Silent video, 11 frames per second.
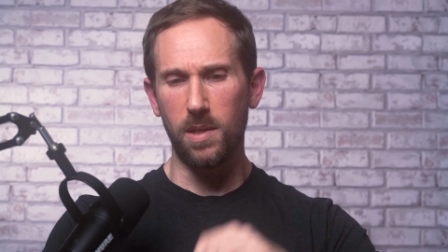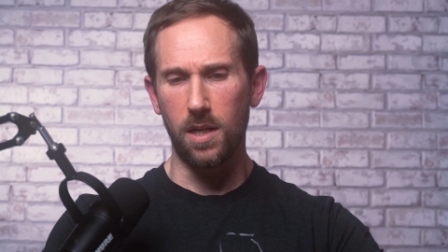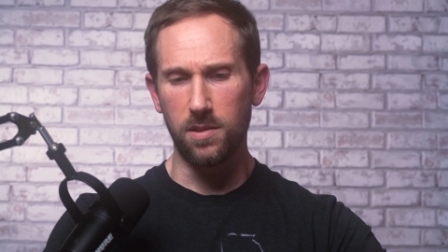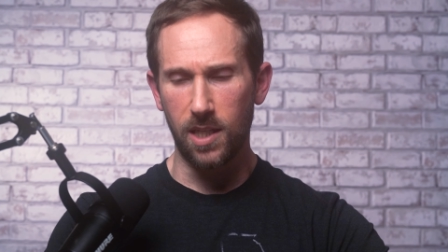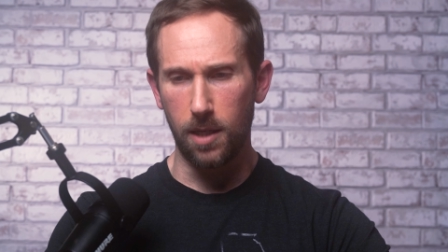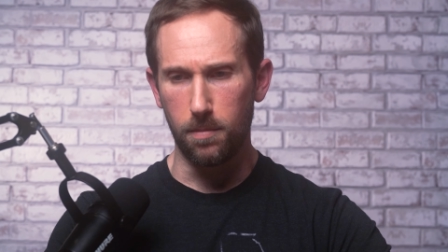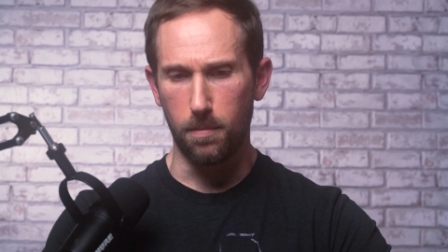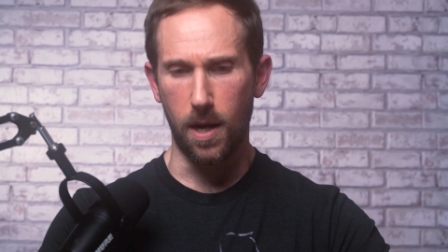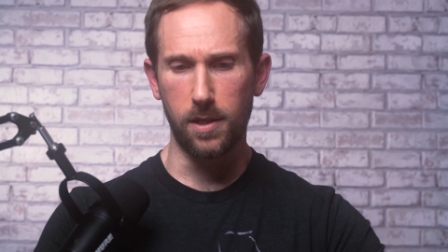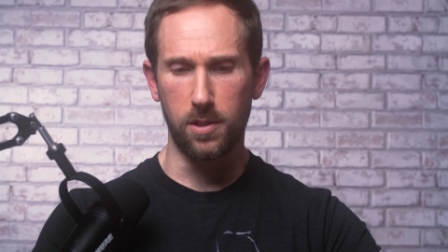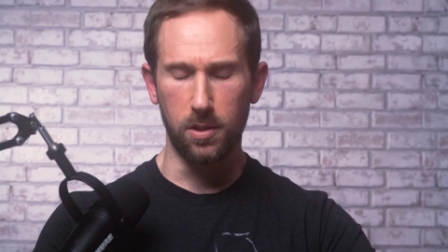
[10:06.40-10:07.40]
else to keep in
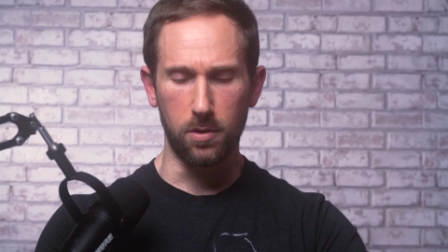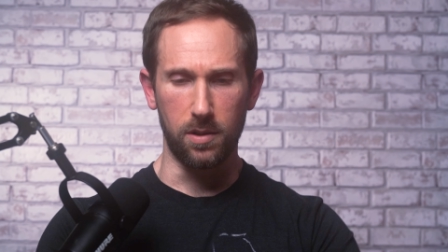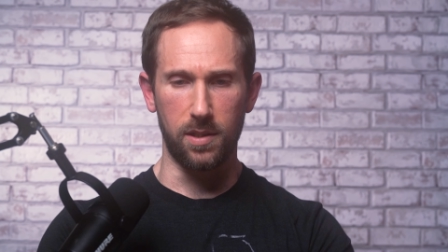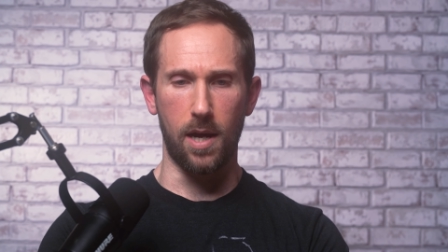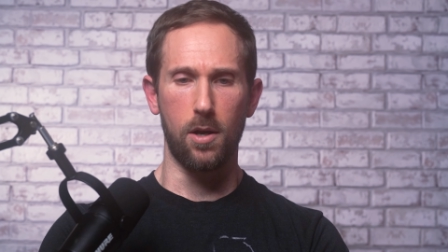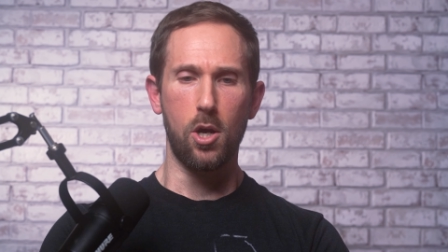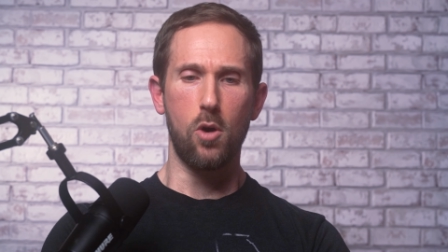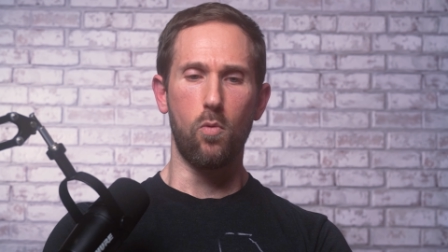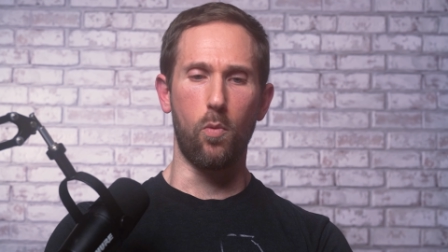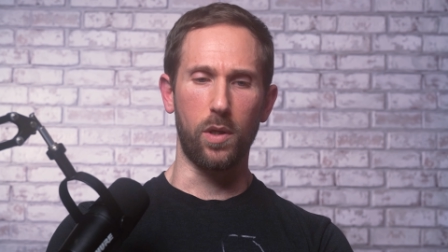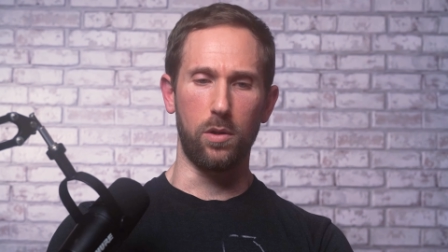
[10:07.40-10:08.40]
mind too is that
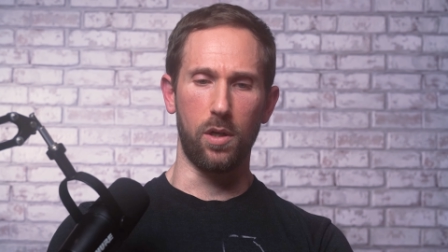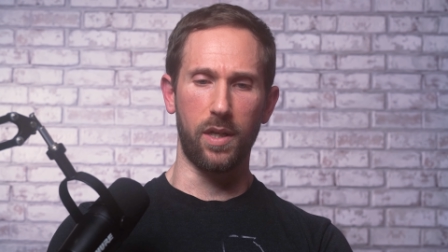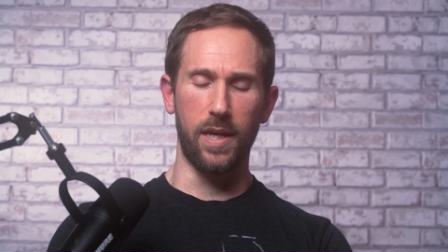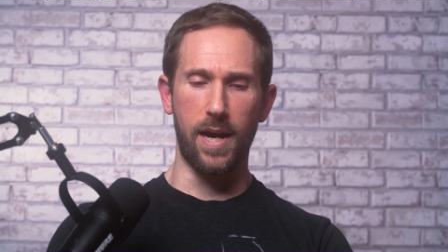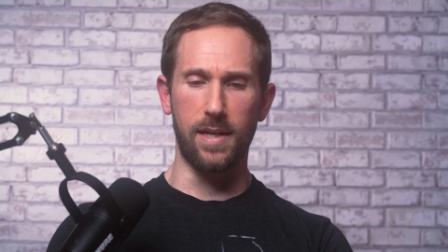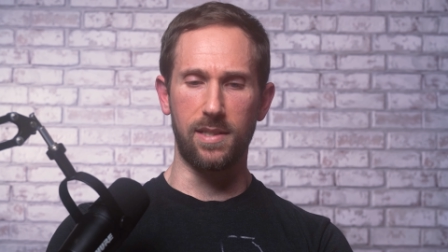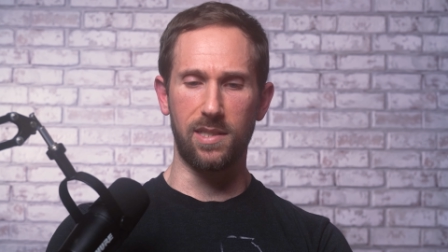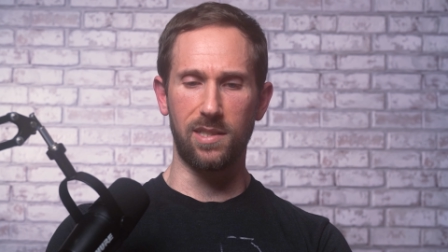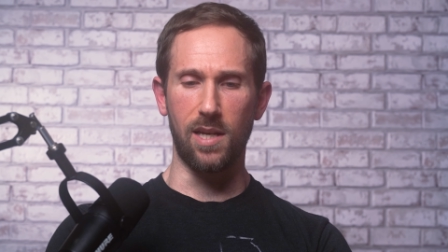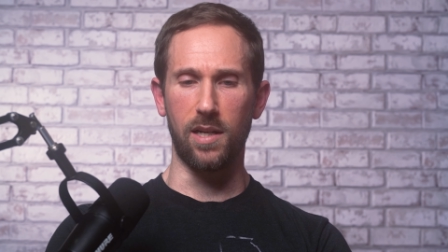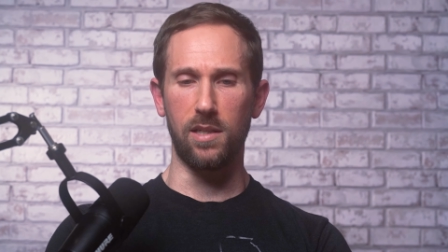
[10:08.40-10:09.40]
when we look at
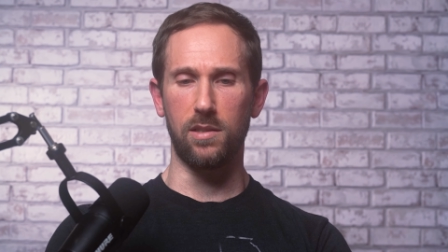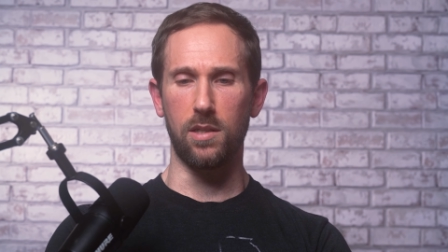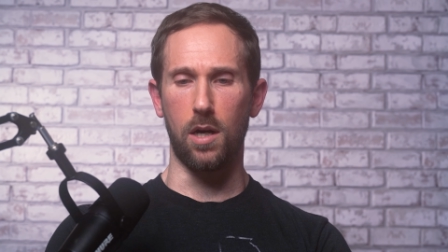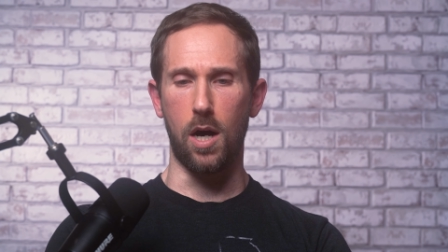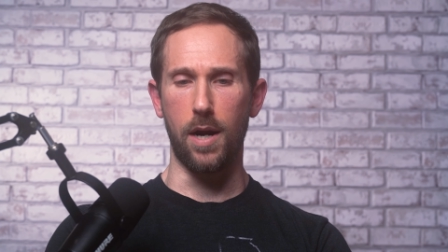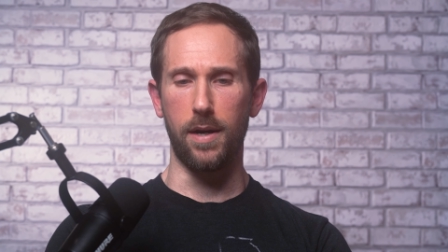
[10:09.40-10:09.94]
studies on